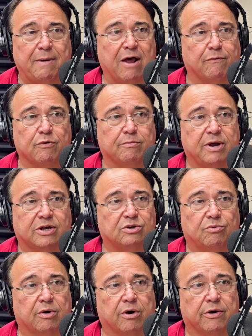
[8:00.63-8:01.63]
bathroom
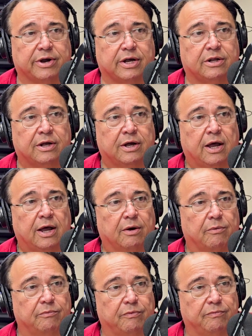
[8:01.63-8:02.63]
doesn't work
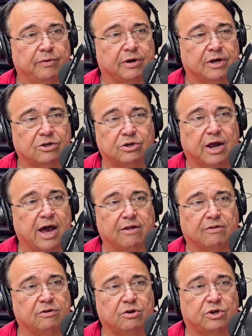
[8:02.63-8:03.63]
because you
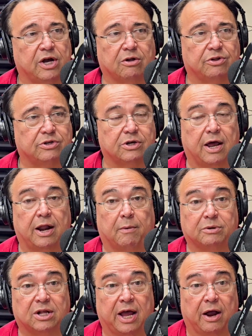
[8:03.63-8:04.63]
jiggle this thing, and I
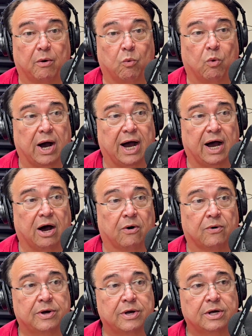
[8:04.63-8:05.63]
was like, wow.
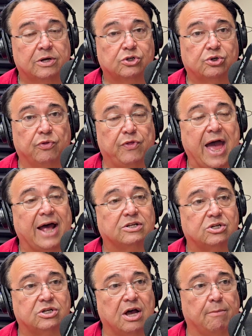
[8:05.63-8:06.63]
So that
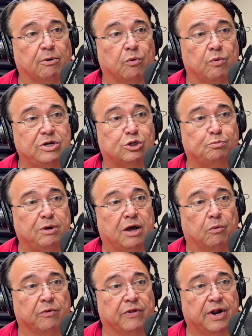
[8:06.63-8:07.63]
summer we
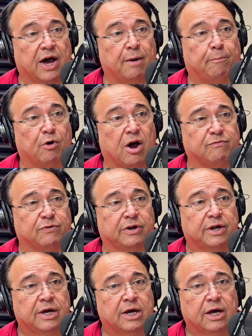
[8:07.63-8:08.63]
spent with a
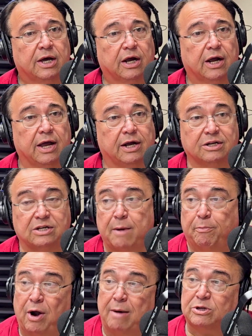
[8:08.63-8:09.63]
nonprofit because I
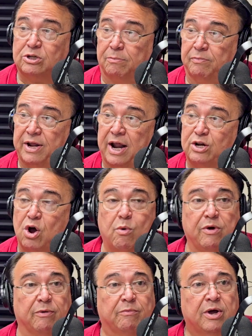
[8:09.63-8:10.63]
promised them that I'd go
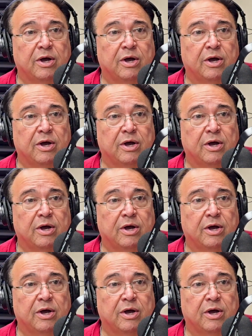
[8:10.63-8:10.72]
with them